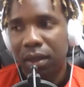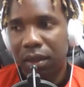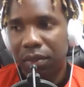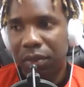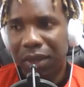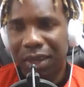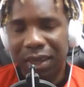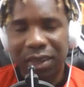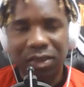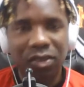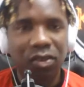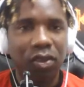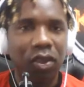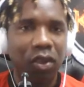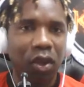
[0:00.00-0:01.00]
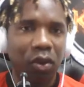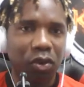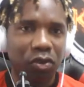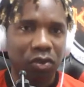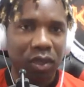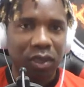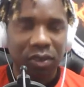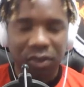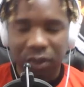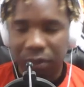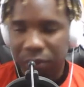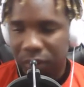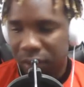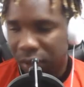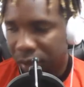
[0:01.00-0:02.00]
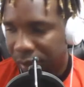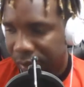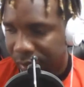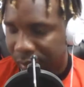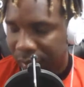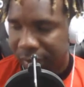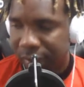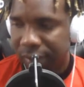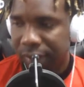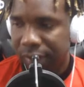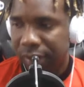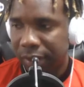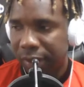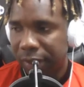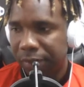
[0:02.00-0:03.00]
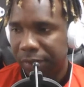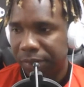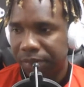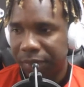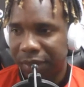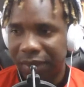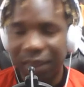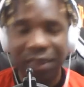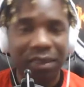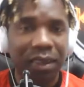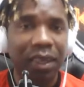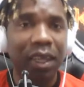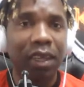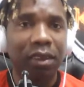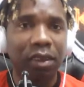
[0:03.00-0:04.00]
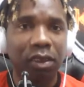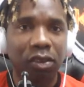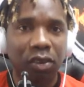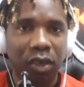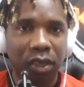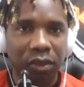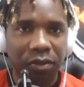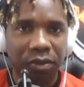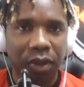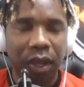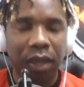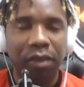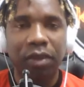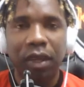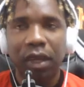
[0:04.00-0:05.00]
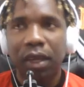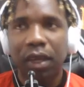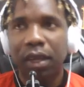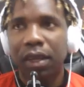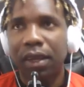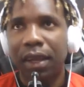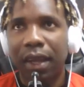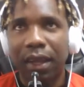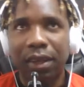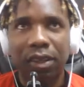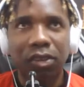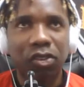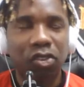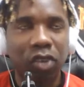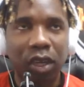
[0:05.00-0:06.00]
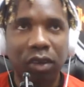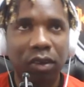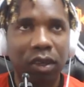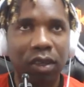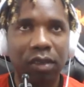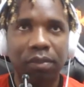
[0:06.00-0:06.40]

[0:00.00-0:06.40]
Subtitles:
Because, I was reading something the other day, and I think it's in 1835, they had this general.